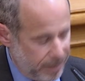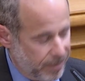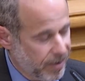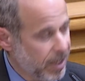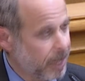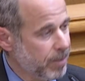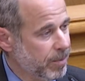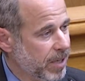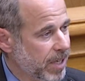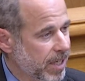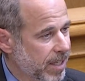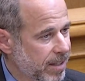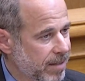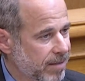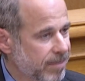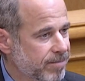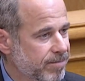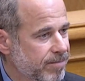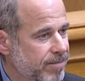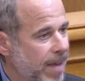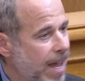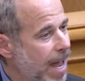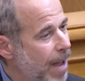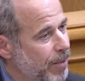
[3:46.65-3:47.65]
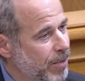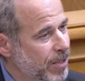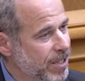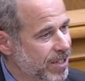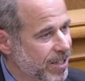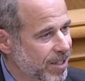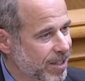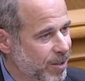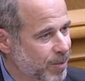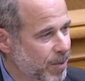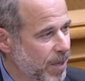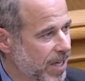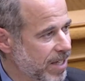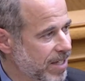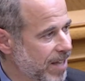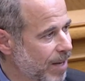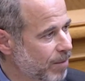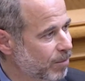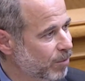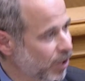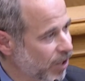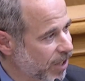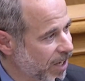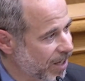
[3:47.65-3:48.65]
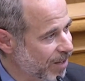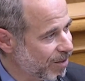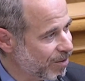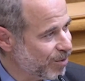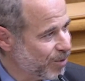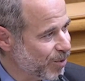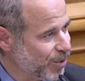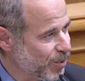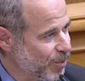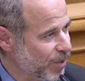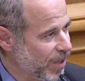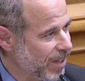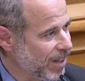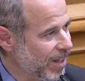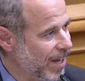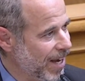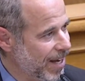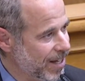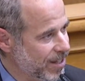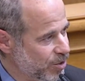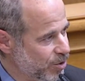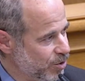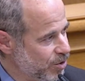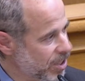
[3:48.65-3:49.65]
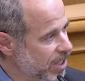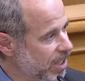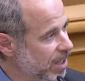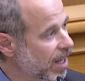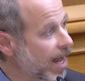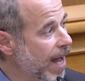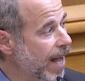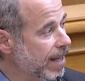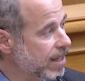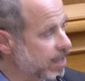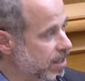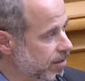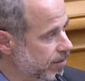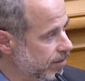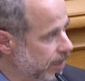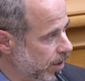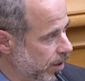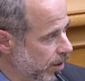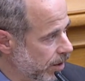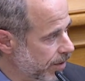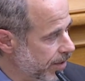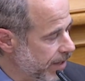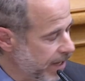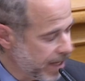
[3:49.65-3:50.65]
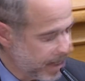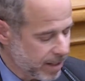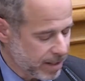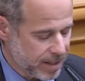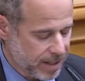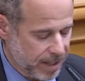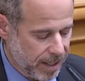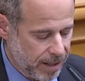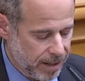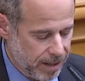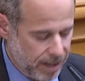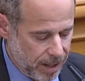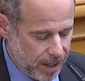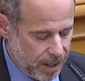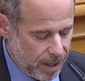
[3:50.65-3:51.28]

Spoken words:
If anybody happens to spend time looking through the red lines, you'll see lots of little things that